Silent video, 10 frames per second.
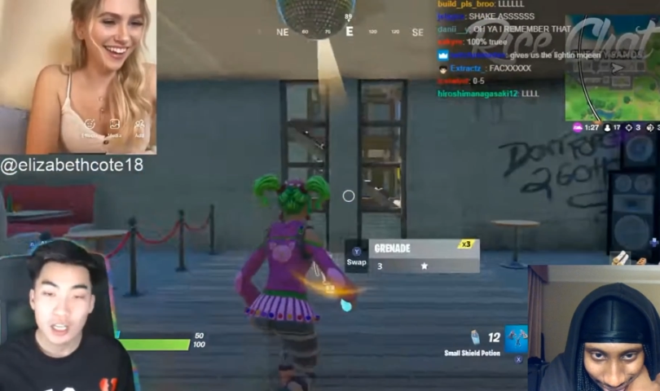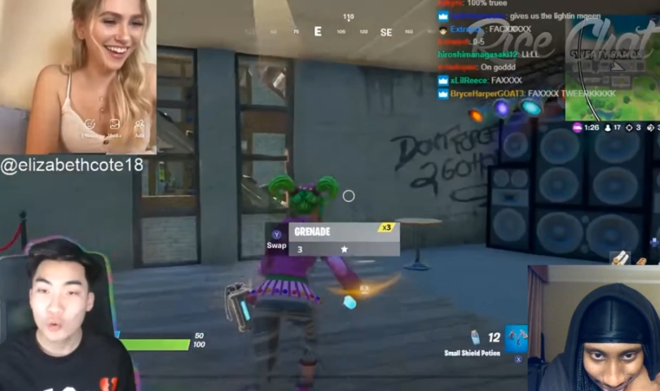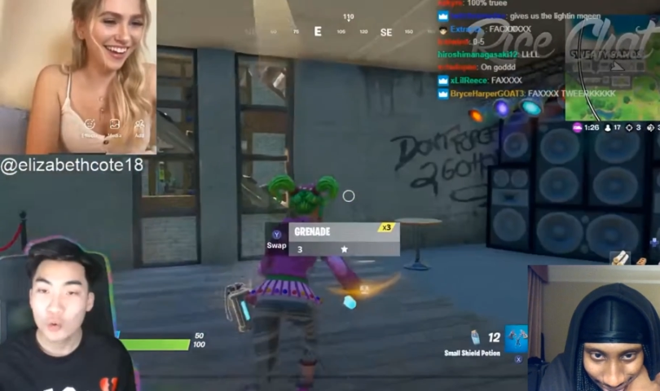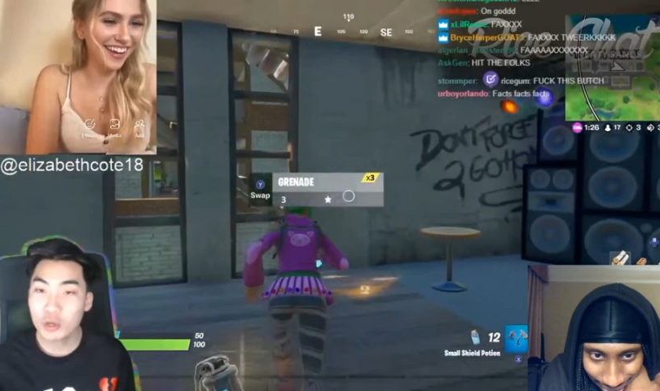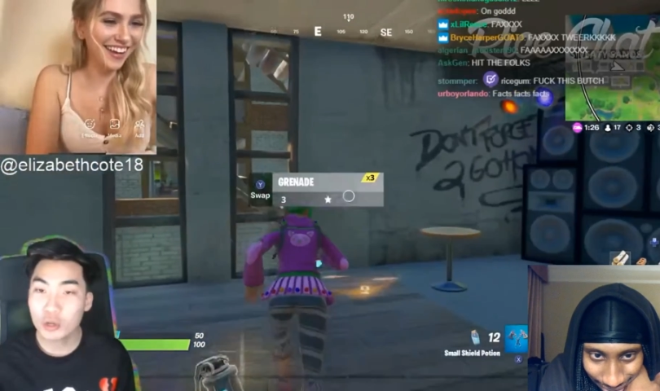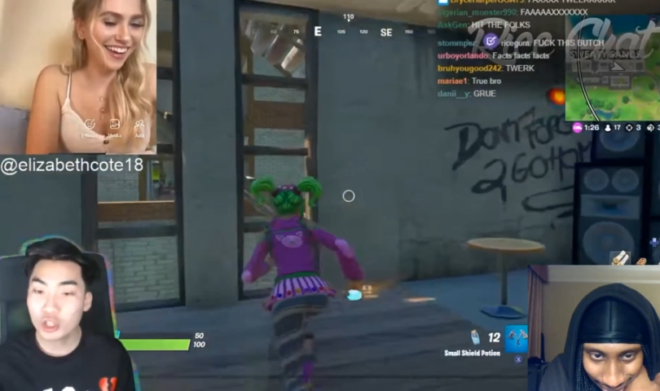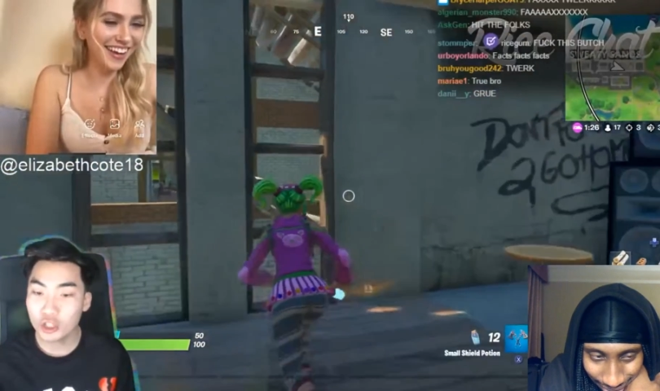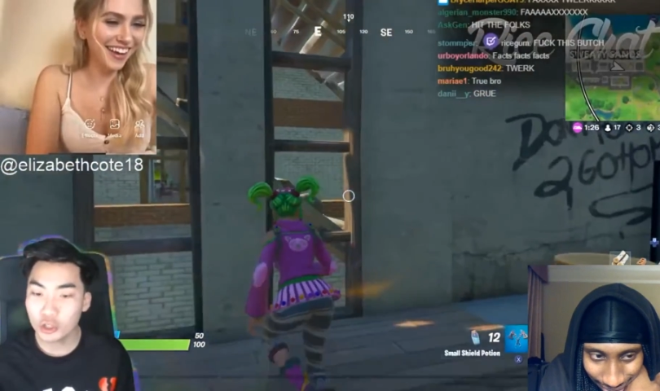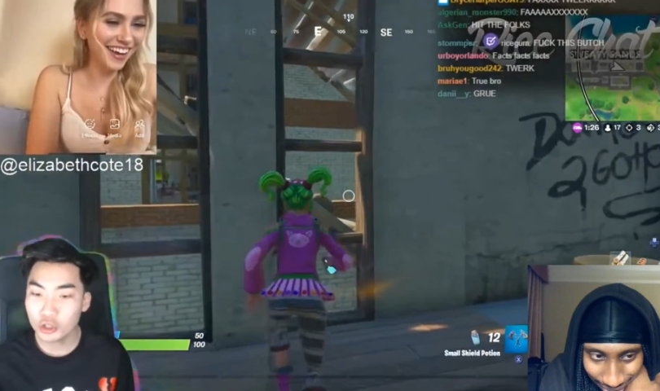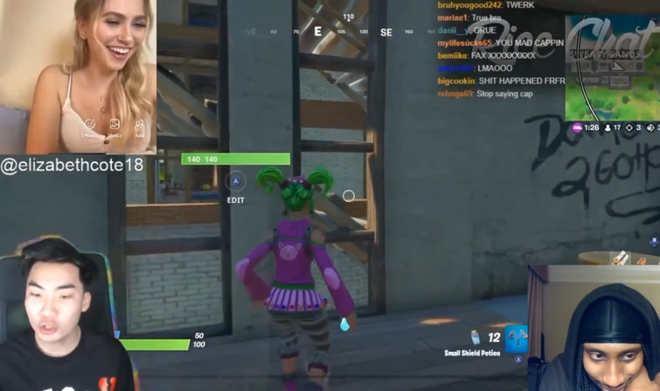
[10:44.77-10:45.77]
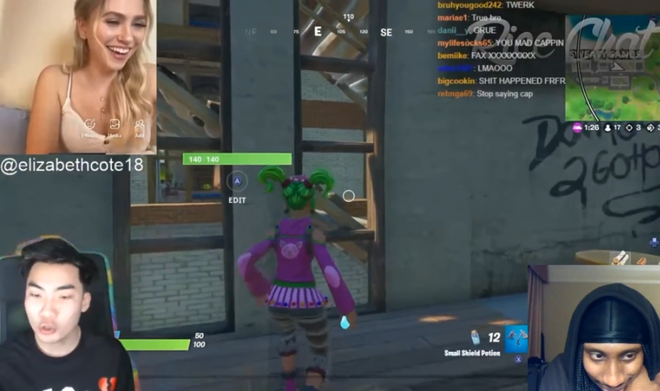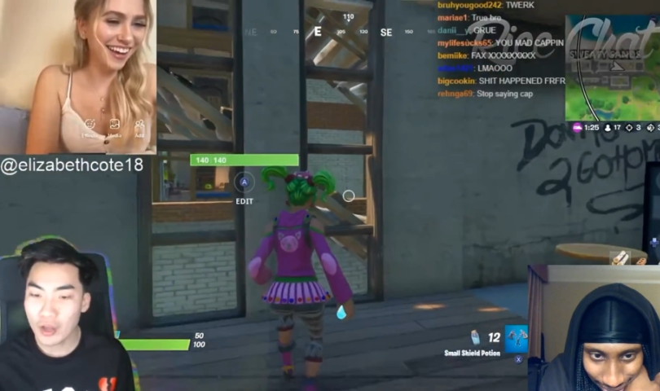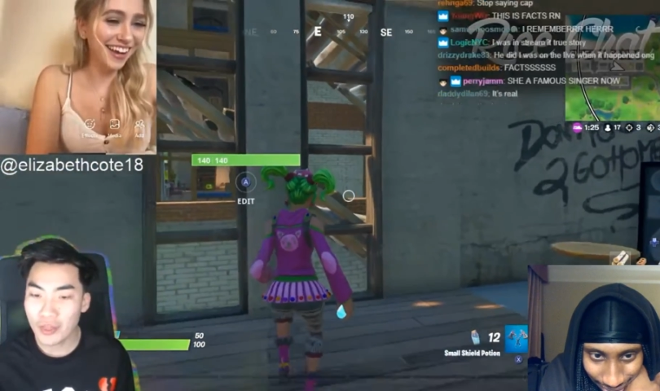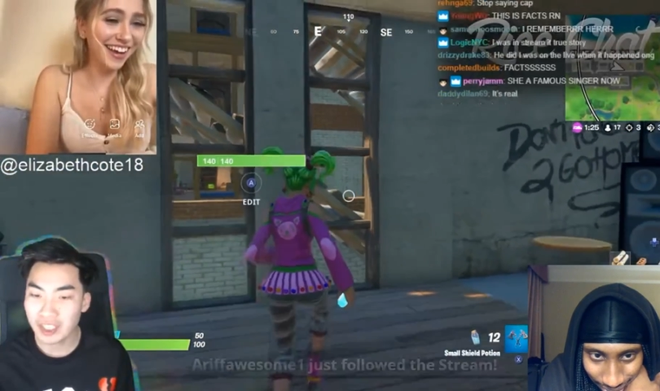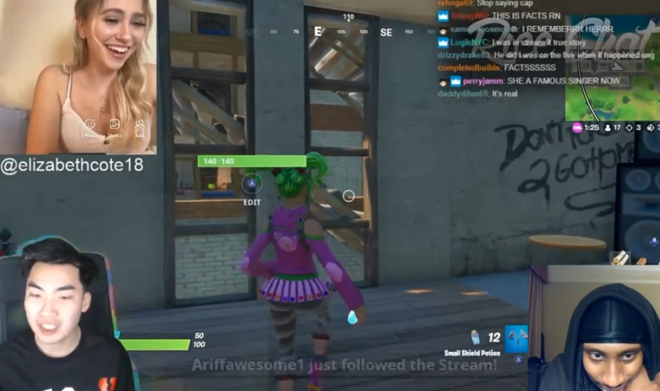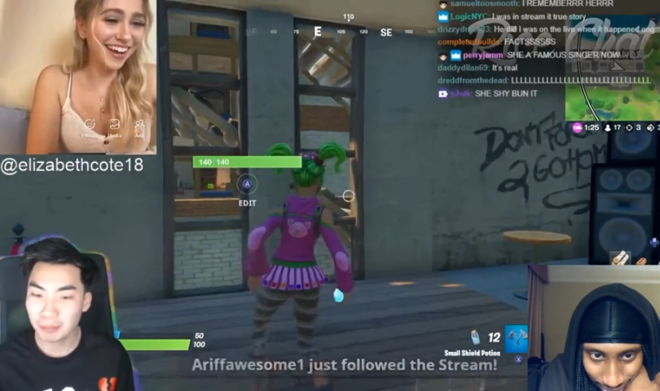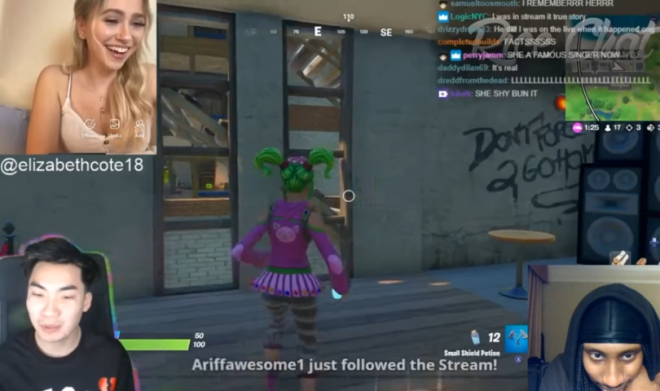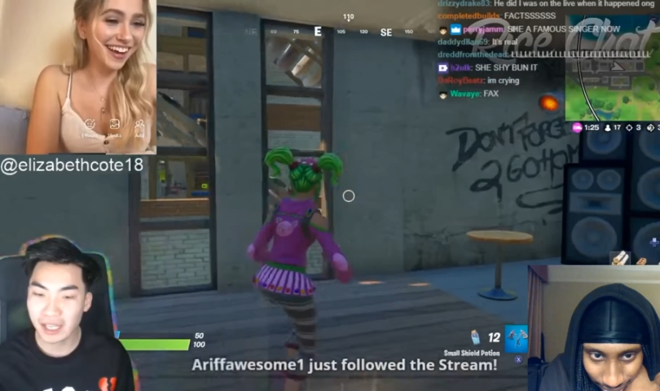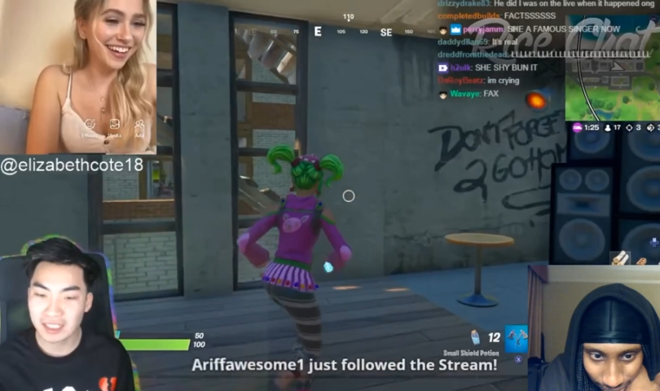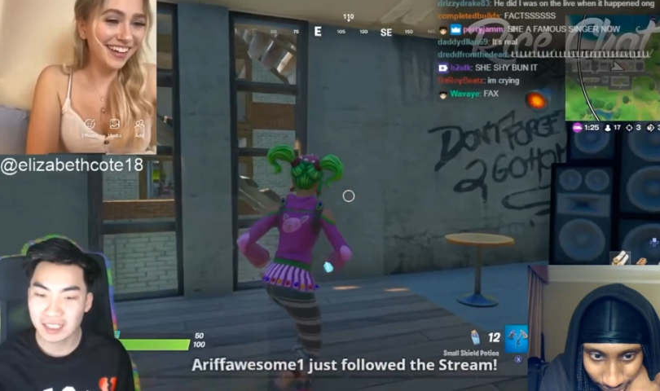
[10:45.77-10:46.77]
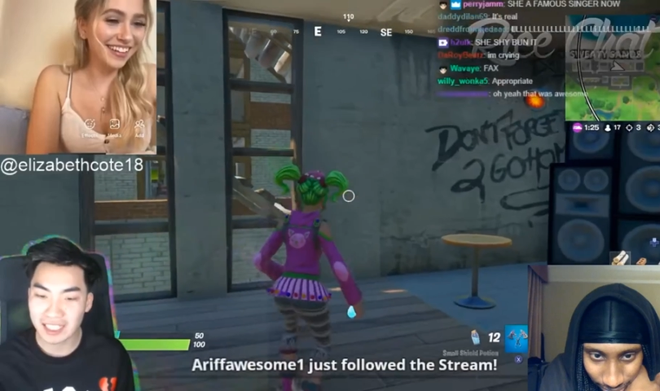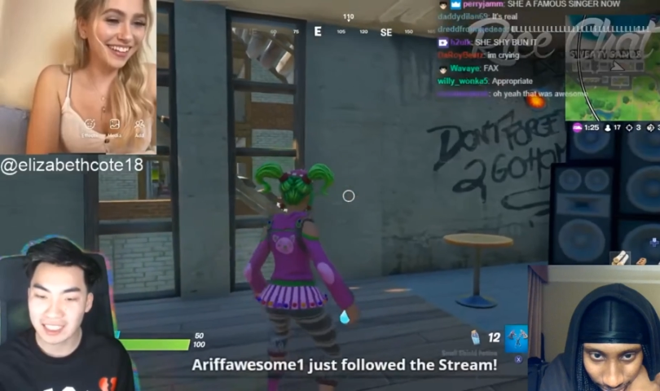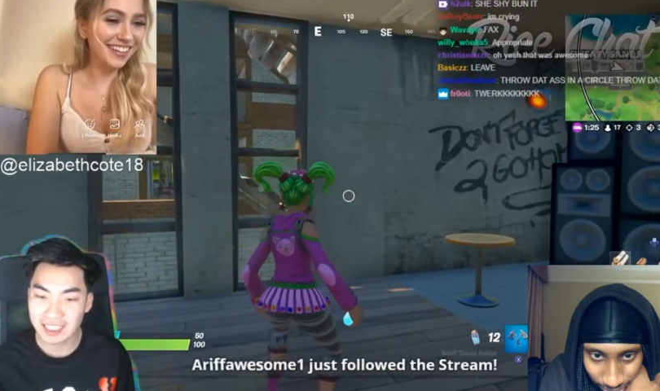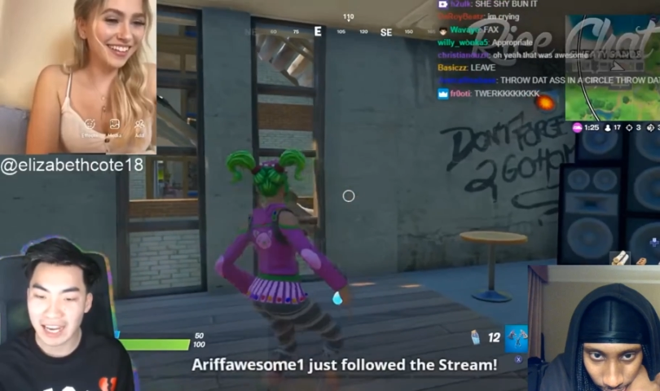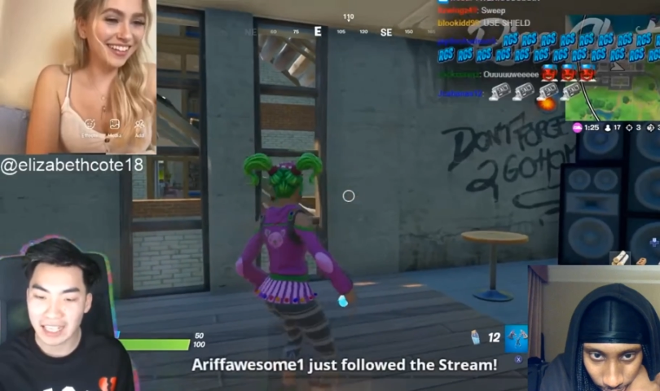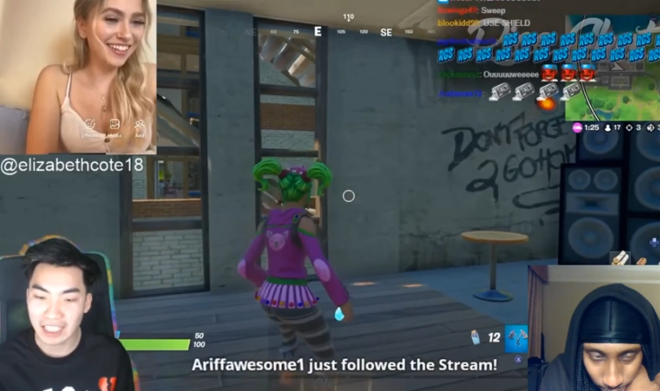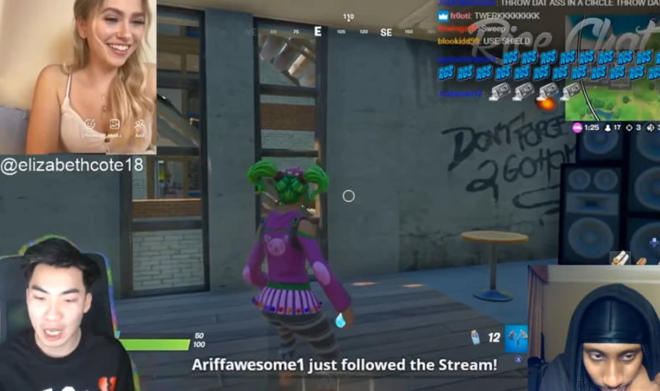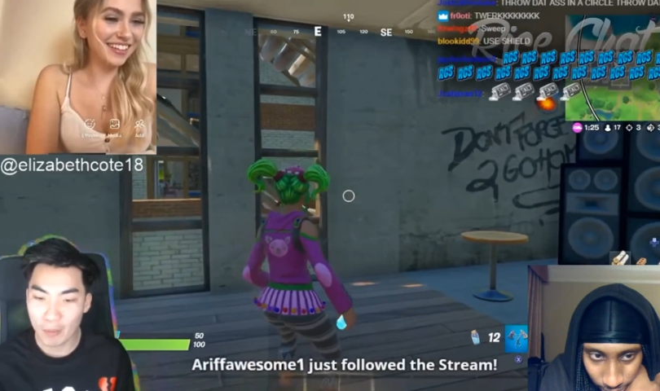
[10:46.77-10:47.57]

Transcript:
Speaker 1: Wait, no, could you do uh, the splits like standing